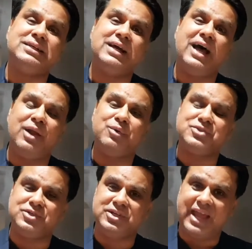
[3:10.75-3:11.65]
and
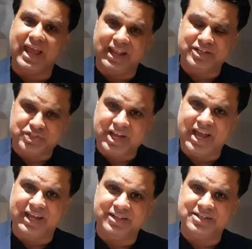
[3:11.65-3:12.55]
also to Kailash
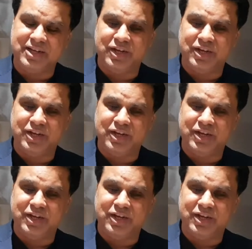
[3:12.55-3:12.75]
Chand,